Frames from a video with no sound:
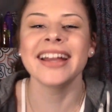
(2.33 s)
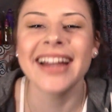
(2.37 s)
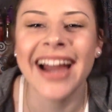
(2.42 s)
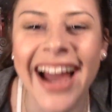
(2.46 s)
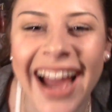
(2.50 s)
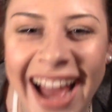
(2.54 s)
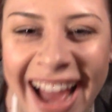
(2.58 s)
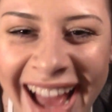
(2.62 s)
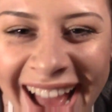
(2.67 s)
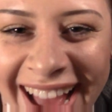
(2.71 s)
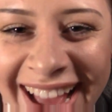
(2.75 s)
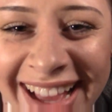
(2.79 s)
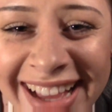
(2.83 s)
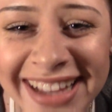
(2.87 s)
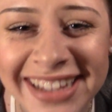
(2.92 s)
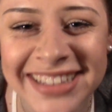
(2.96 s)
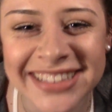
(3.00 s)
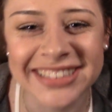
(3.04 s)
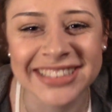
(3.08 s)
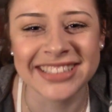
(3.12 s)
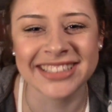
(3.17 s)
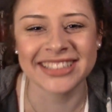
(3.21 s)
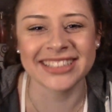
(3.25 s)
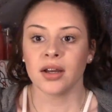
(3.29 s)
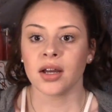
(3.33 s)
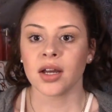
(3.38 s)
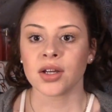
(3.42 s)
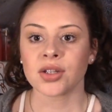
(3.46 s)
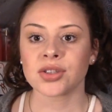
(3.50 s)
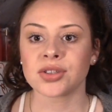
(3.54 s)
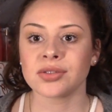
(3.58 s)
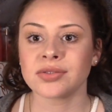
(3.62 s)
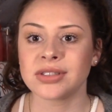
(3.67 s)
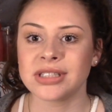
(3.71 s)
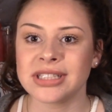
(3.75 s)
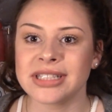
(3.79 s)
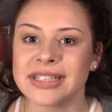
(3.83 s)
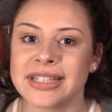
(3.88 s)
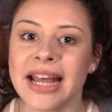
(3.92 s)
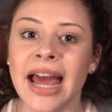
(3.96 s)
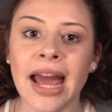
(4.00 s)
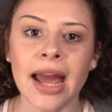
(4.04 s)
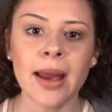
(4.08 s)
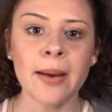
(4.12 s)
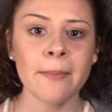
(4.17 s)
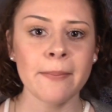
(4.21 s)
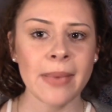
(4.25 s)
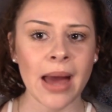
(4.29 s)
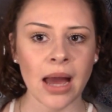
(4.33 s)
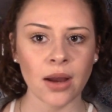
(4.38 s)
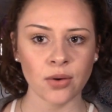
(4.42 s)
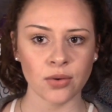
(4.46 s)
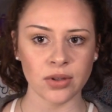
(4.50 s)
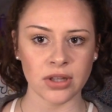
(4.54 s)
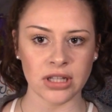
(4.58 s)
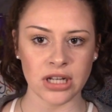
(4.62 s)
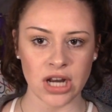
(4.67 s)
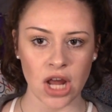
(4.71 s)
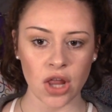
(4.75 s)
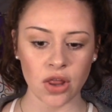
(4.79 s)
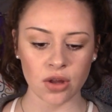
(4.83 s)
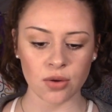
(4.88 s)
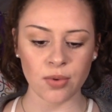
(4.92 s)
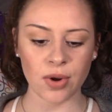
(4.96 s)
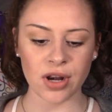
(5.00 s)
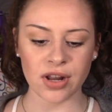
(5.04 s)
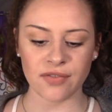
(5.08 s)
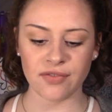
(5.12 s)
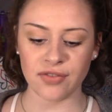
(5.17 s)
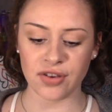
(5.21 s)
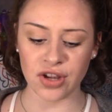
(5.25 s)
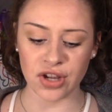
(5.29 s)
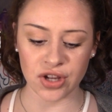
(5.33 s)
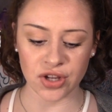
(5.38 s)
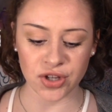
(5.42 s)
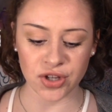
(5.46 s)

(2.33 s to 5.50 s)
guys! So today I'm back with another one of